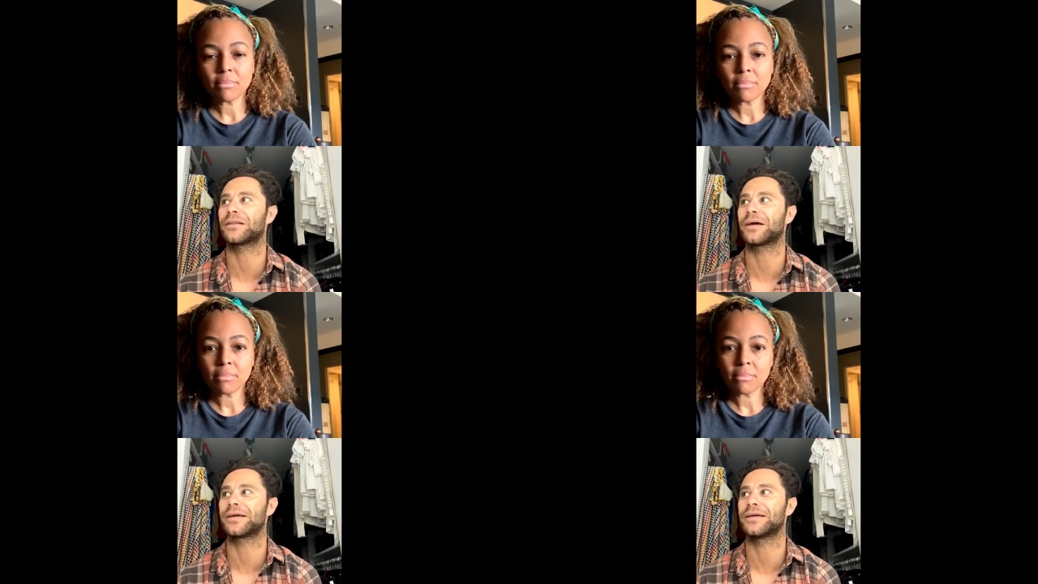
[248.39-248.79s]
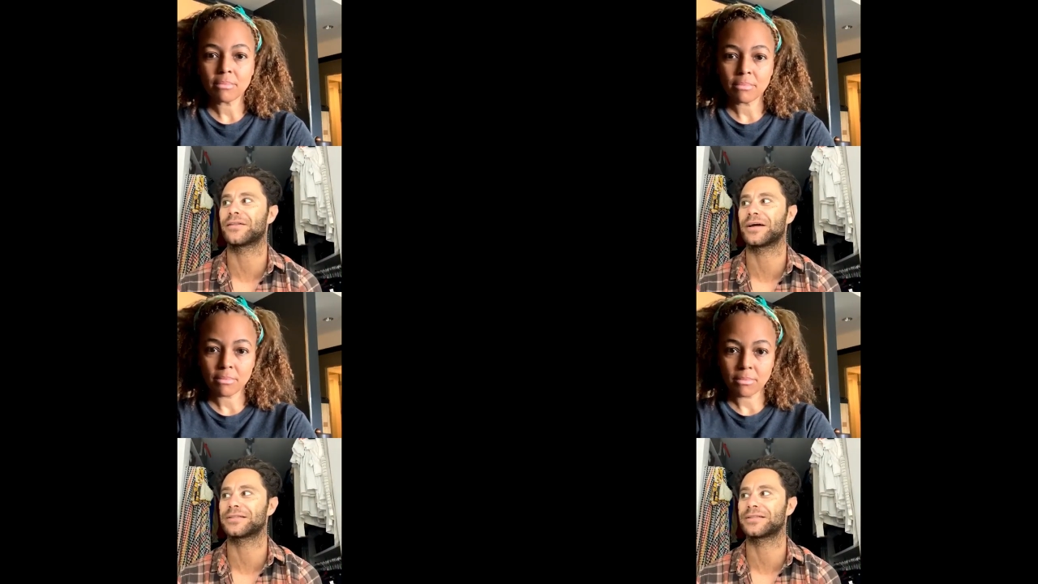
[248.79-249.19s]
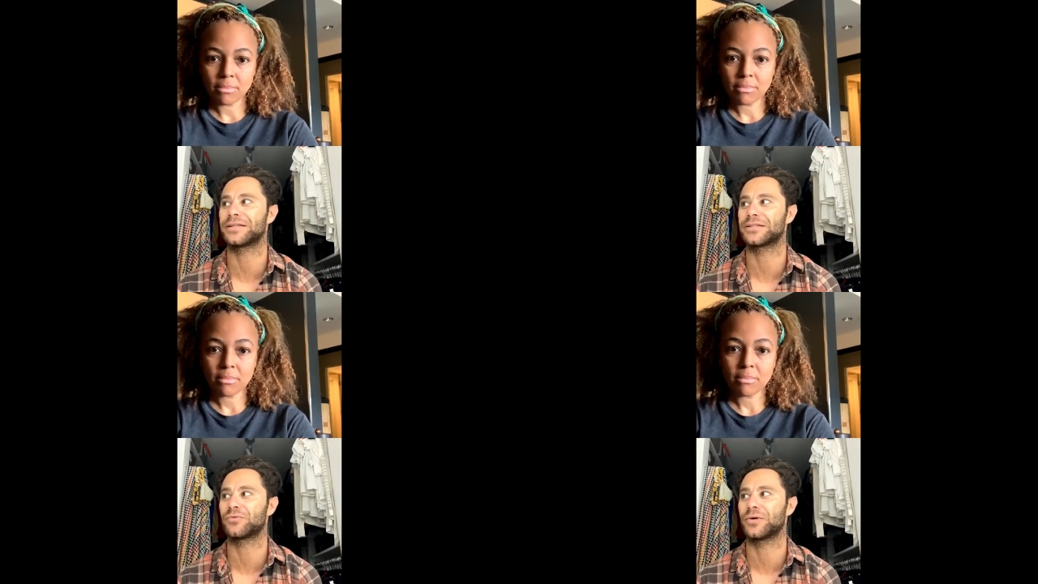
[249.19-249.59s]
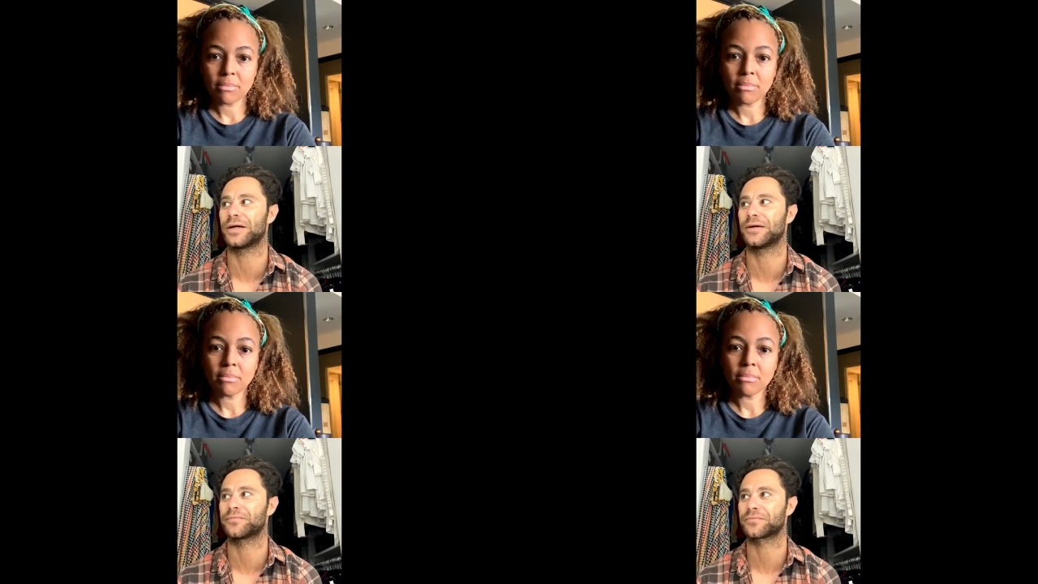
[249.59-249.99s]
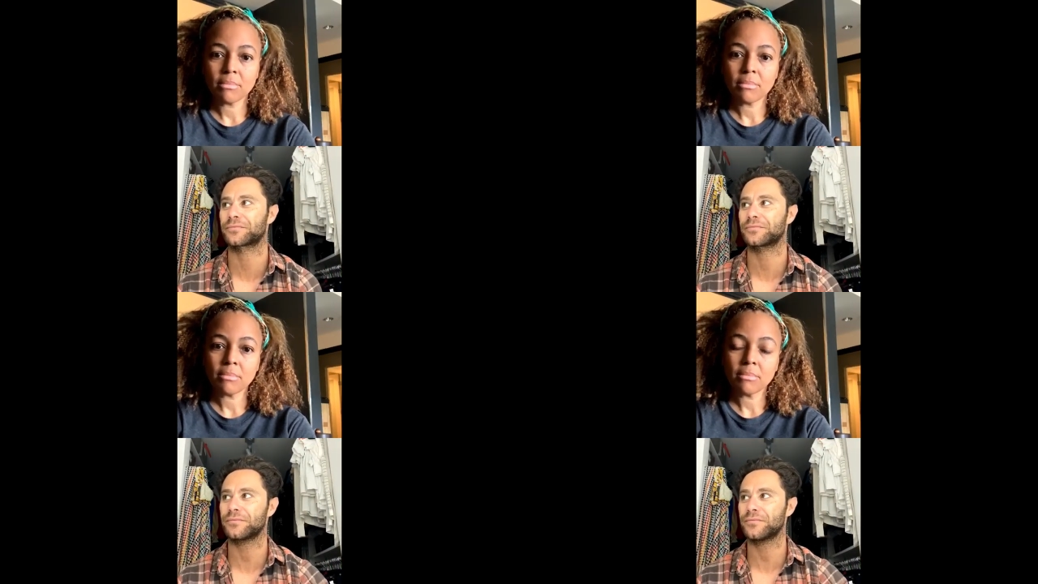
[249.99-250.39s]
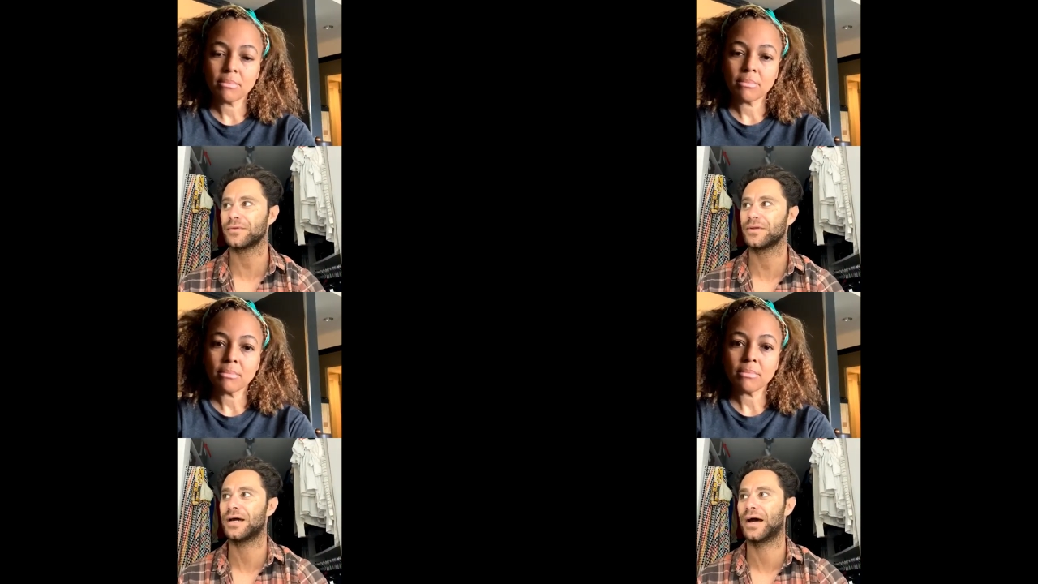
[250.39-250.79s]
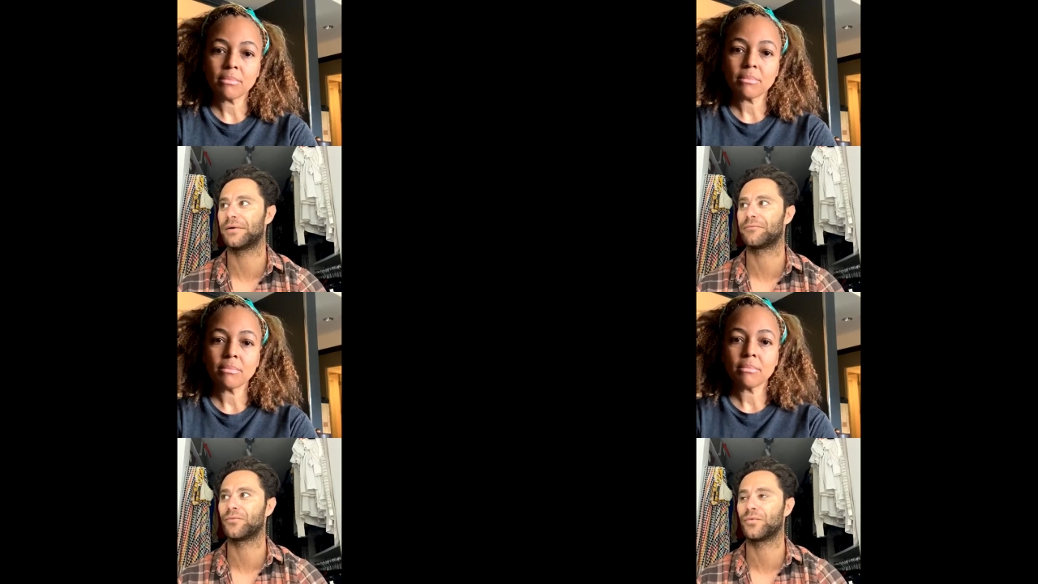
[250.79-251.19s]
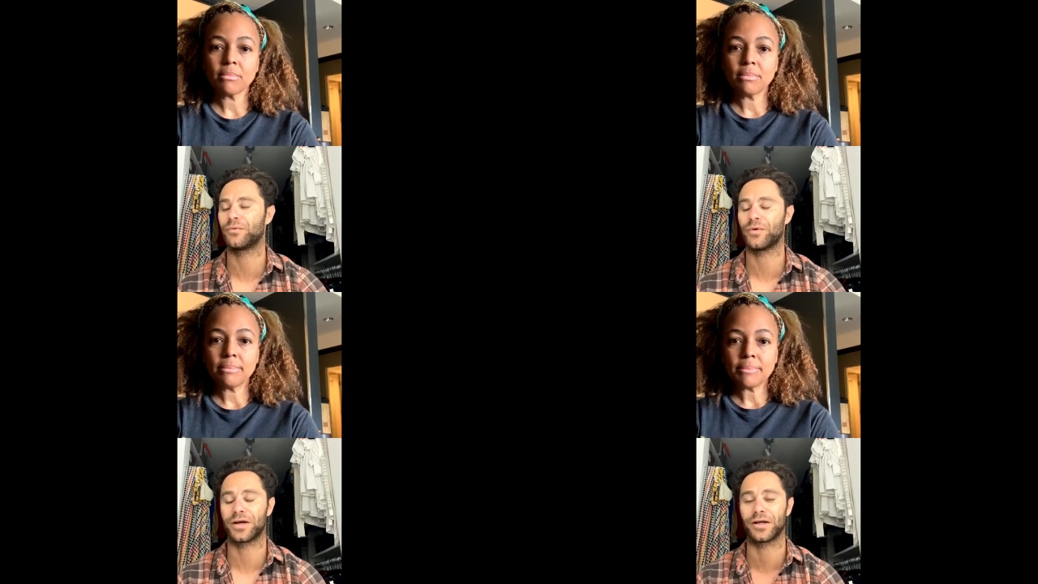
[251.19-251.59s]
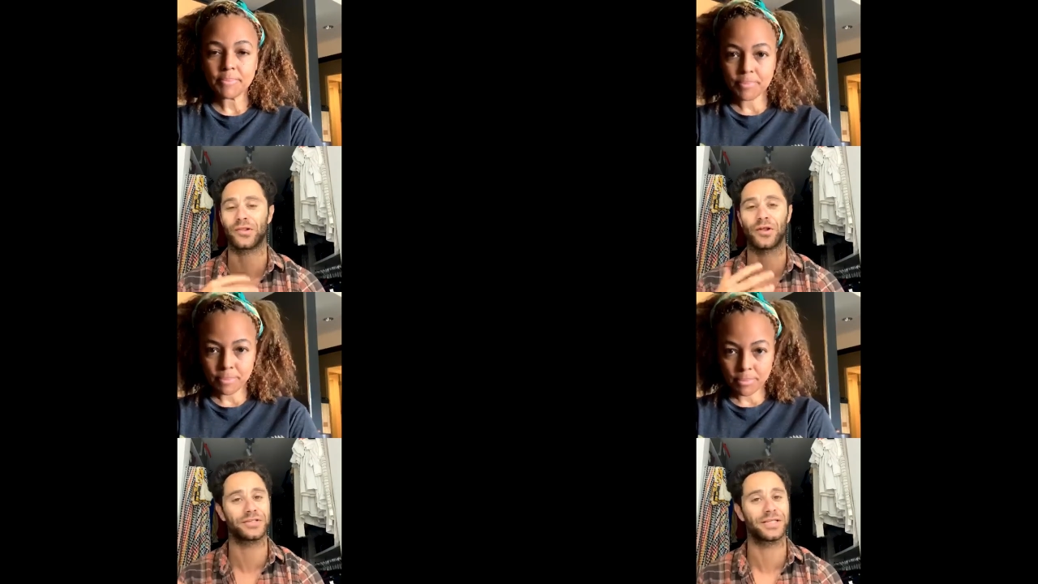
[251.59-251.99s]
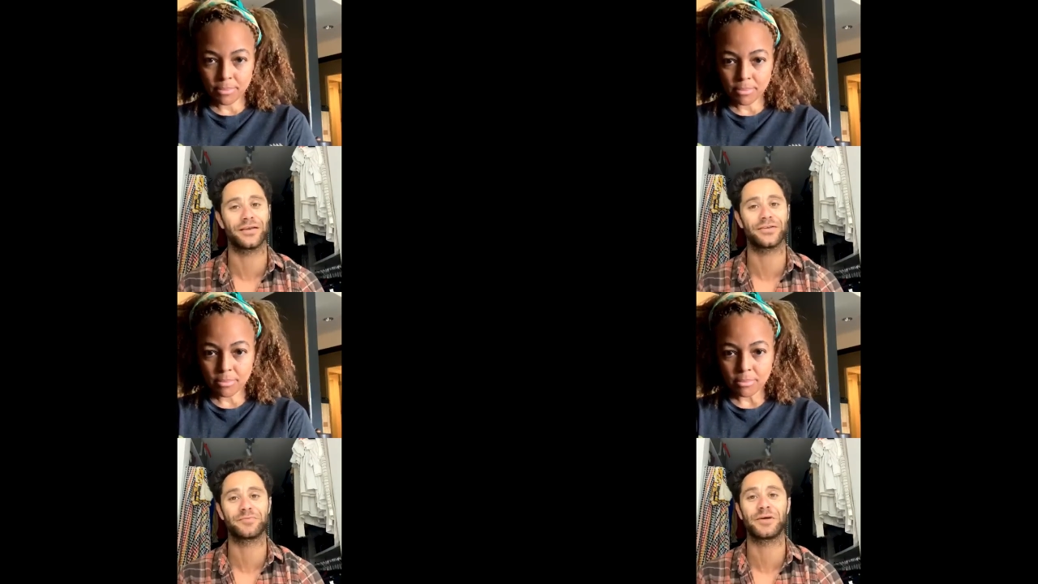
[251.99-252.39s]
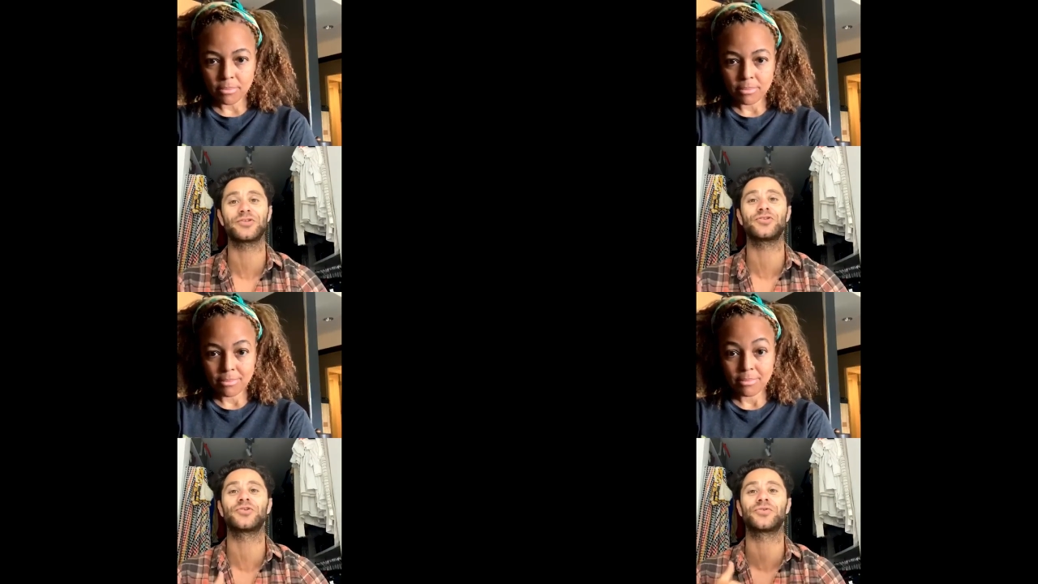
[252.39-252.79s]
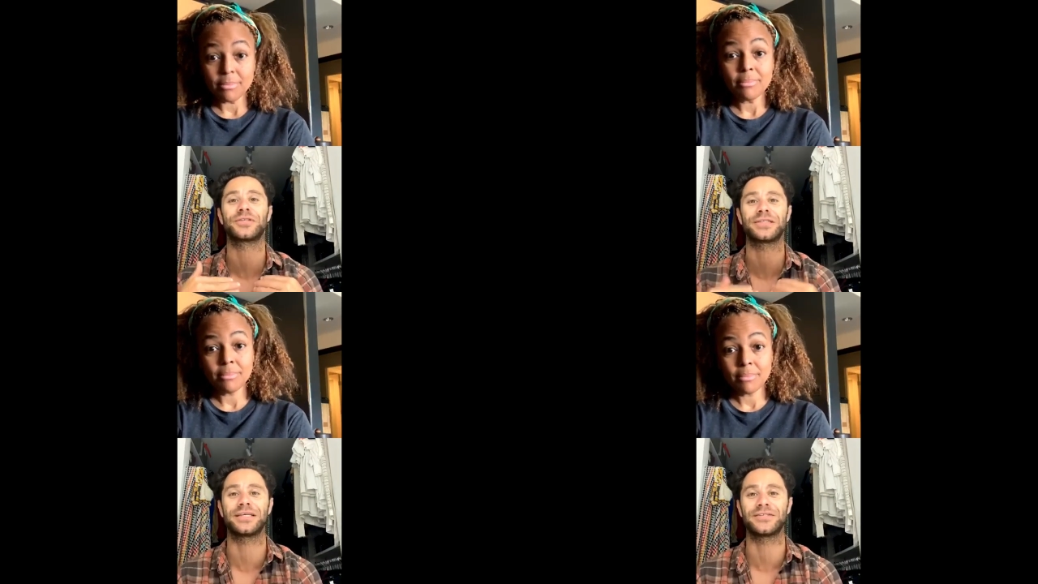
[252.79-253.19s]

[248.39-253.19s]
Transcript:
Speaker 1: so i think we've been lucky in that sense where um, we work a lot